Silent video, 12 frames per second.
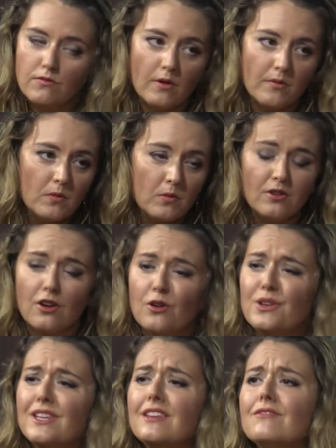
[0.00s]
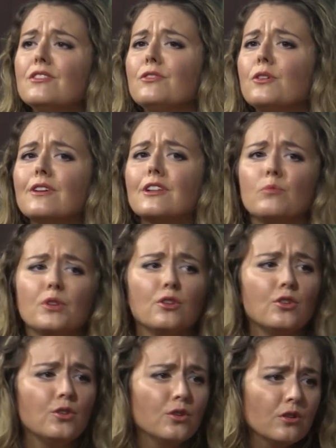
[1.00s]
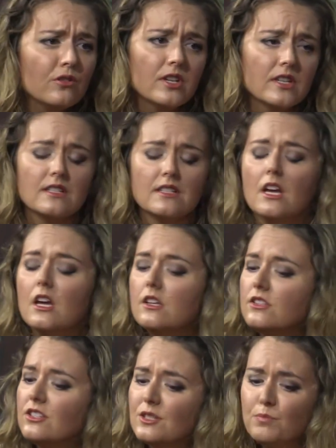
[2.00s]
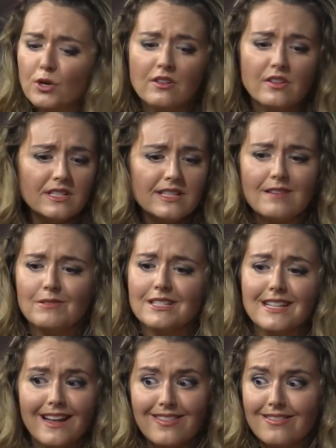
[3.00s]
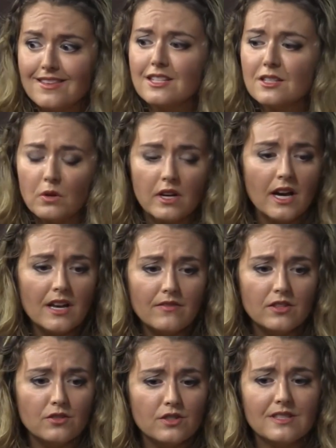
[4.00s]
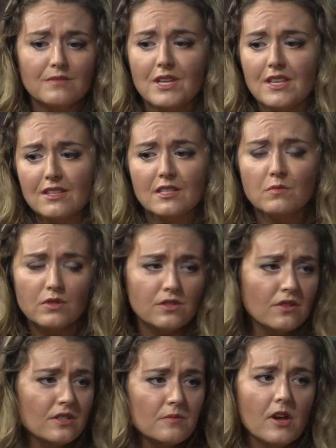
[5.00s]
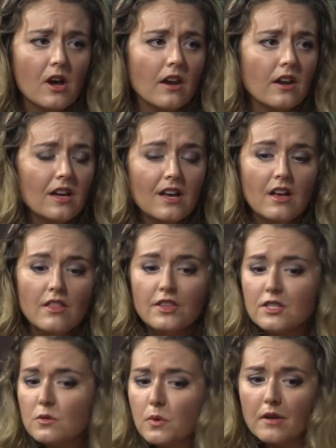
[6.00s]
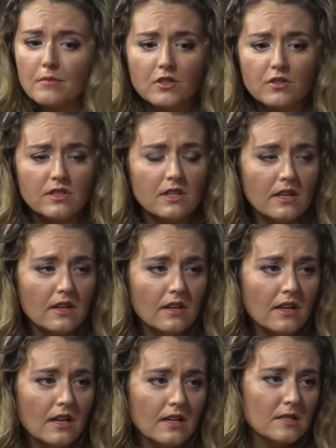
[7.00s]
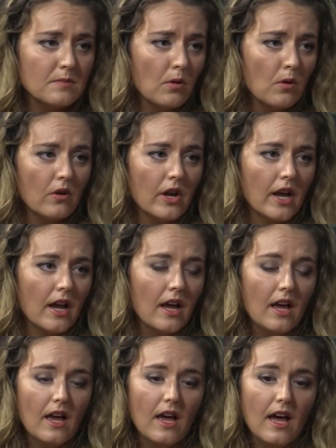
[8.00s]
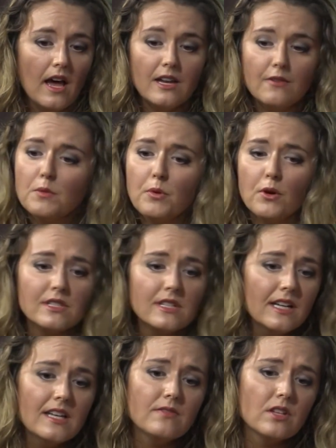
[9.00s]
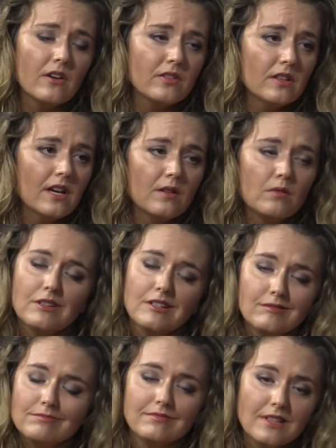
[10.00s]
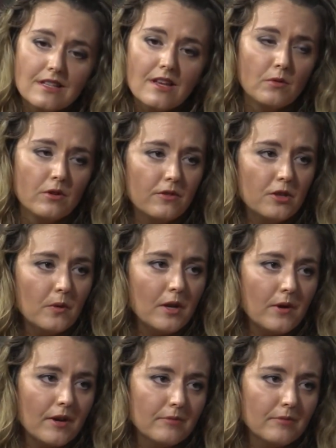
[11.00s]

from the word go, even if you're a little bit curious, to just put it on the table and say, like, this is what kind of interests me, this is what turns me on, this is what I'm interested in exploring. And if the person leaves after that, well, then they weren't for you anyway.